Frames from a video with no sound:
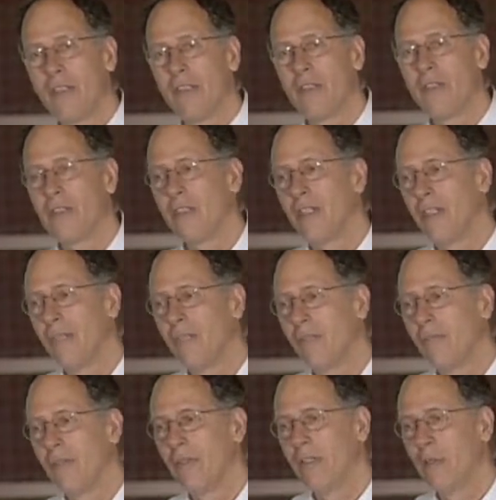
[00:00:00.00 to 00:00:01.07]
this uh,
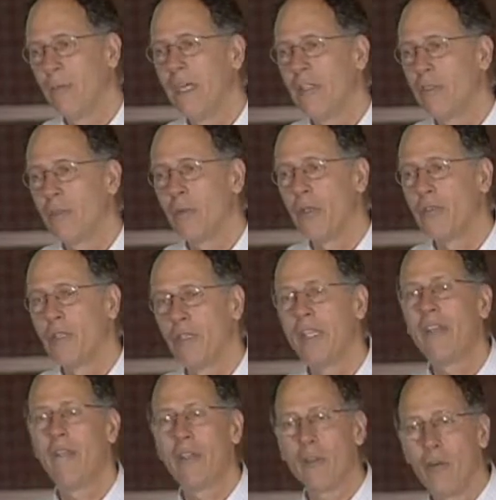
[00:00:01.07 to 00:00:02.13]
the maintenance person
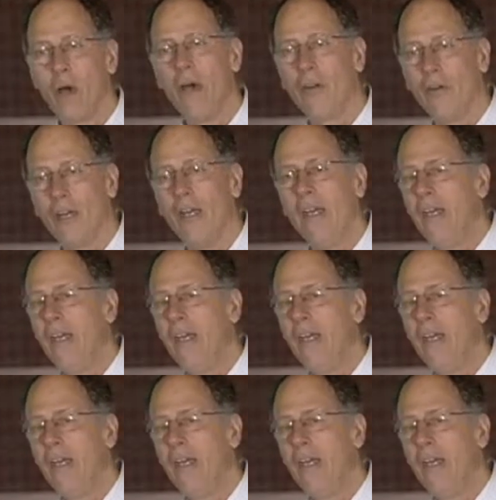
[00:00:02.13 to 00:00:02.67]
leaving the water on.